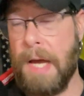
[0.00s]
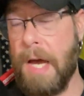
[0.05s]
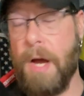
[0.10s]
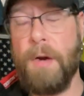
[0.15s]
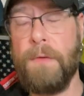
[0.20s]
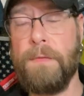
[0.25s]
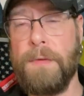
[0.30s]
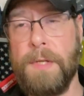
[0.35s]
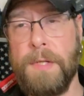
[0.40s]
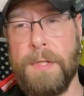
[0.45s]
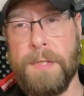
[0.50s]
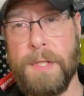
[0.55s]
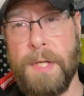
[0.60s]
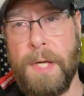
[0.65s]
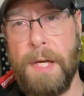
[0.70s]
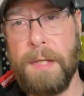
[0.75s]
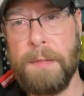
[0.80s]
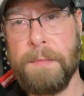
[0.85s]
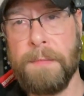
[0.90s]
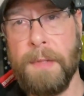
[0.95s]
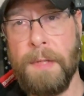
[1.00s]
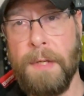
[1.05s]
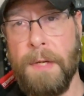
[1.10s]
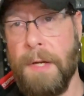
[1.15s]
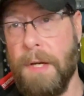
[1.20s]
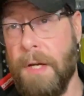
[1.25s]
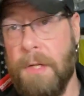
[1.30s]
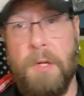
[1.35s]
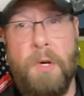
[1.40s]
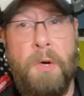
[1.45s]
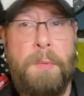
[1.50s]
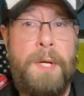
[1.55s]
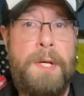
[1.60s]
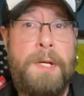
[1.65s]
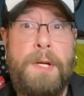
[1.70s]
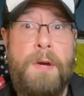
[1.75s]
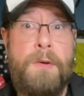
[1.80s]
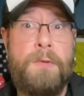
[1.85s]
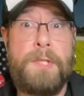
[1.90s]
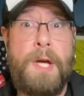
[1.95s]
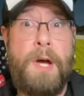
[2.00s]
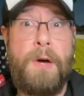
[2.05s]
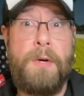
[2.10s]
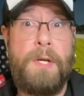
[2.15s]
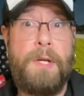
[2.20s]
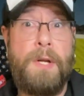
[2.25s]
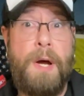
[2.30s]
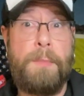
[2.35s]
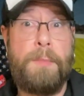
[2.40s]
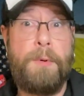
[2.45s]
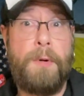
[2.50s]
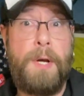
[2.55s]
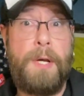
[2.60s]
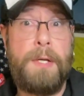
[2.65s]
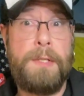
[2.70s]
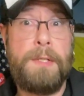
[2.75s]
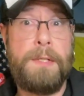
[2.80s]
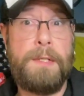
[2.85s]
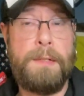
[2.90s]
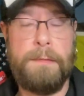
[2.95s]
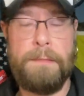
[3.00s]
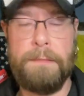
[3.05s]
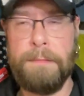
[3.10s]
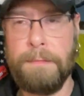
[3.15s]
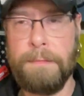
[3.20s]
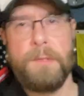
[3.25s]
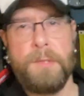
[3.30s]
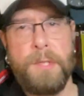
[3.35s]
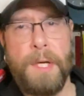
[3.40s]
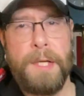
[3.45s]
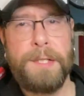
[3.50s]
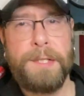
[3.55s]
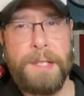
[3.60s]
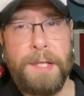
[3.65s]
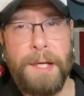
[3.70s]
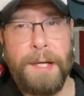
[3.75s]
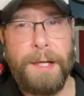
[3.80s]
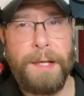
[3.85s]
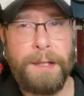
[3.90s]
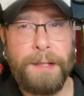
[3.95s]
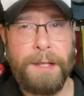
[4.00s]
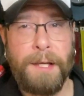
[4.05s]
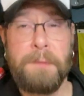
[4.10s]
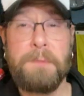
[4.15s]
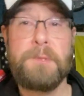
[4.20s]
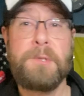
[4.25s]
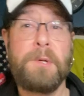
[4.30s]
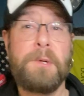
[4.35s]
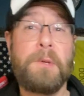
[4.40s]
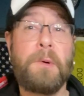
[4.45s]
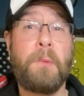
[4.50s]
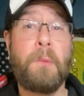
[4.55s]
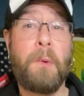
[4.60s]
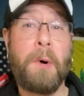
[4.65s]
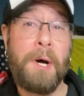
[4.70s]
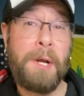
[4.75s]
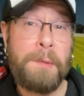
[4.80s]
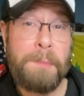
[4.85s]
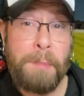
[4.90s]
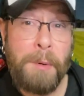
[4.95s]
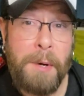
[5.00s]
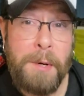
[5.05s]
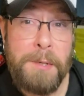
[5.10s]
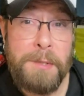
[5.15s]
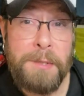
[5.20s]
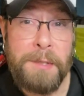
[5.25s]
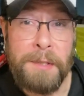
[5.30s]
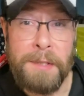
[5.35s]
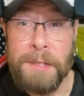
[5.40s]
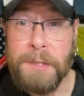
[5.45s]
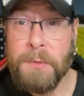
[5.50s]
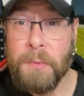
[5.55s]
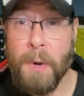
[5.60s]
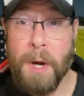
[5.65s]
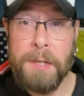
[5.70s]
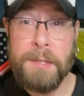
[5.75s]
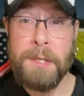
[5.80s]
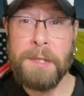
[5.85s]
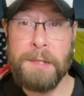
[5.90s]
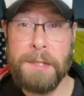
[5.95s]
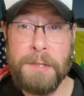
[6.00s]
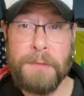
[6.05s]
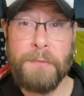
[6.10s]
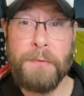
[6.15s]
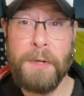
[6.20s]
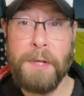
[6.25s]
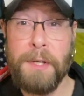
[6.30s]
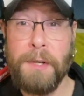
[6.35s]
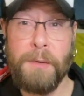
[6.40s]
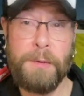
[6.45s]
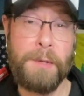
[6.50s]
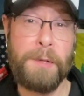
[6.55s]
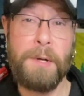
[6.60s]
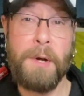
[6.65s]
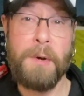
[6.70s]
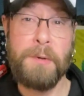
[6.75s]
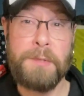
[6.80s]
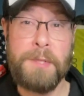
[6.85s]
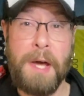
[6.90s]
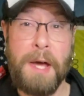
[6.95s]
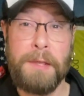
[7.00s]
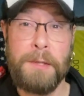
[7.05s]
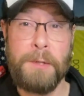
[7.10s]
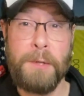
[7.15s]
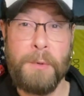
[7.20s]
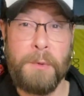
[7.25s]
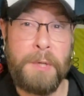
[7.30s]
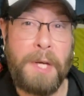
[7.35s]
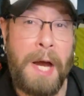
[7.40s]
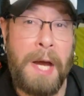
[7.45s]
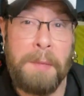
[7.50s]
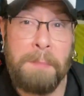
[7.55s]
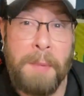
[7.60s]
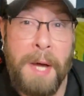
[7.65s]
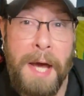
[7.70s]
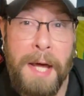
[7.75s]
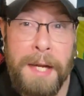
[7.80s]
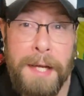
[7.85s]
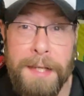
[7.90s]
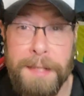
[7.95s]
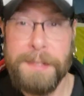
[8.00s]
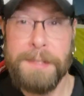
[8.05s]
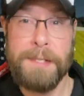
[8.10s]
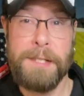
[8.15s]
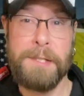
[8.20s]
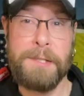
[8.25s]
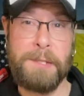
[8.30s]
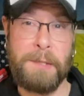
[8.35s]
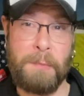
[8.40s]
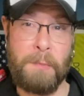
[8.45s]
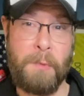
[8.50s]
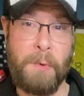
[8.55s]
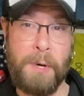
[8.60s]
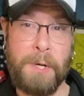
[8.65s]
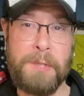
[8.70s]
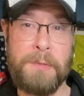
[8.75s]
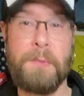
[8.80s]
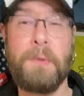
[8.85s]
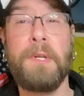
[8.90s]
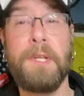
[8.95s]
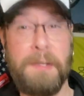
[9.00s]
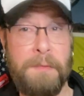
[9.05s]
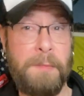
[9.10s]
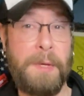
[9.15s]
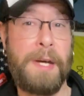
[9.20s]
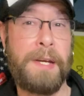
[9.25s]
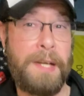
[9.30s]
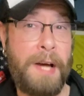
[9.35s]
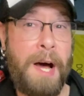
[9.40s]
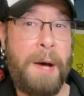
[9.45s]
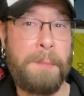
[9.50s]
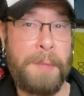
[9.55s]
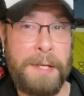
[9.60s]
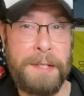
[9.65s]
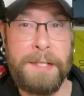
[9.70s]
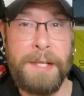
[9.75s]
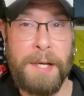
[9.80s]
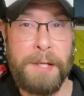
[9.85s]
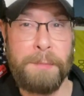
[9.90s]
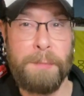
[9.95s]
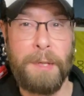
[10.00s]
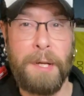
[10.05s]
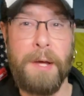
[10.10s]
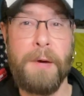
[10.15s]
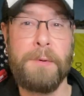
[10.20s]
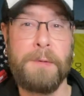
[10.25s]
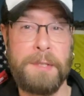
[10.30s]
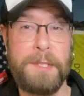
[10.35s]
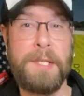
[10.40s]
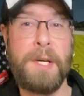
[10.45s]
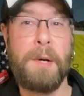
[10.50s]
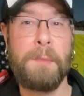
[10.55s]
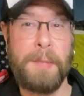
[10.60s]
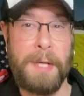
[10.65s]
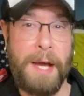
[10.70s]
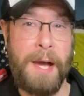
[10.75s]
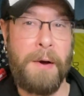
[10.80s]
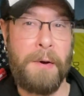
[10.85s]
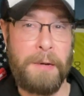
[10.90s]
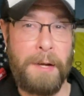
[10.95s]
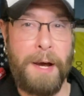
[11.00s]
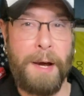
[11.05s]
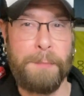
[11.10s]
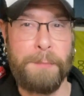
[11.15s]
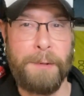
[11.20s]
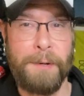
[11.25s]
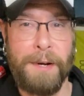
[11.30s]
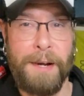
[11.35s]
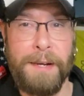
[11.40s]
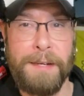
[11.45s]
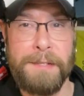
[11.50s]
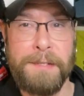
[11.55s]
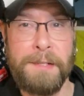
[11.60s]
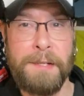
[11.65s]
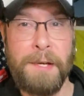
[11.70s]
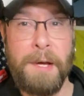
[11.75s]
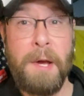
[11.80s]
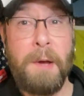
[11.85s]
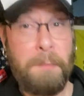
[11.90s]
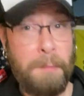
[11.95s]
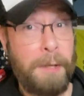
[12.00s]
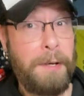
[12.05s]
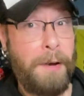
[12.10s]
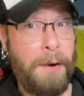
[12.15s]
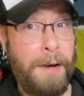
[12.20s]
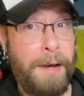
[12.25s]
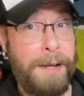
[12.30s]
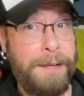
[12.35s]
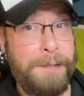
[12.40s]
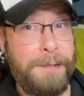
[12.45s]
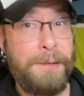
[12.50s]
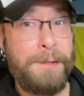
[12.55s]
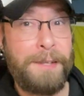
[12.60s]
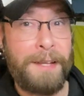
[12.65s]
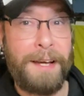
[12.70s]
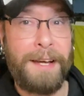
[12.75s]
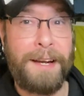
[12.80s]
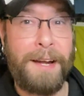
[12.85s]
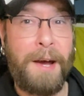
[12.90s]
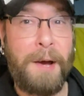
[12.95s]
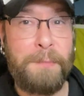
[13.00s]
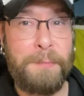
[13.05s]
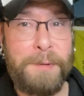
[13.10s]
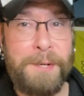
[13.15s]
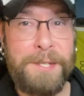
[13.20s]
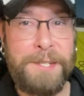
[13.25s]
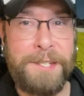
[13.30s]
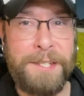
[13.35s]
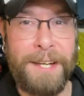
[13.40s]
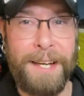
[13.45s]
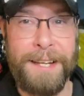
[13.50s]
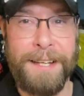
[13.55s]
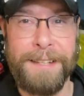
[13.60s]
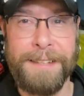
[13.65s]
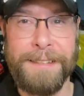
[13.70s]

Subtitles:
however you say it, and nobody knows how it operates. Just kidding. I'm sure the one person that's watching this video that knows how the new kinematic system works will leave me a comment down below to tell me how it operates. But go ahead and do that. I appreciate